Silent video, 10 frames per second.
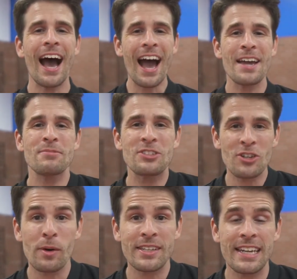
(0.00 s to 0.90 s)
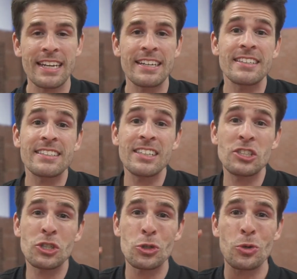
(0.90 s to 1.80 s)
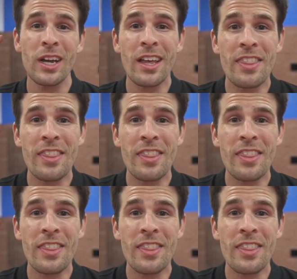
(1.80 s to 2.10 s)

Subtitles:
I am so excited to teach you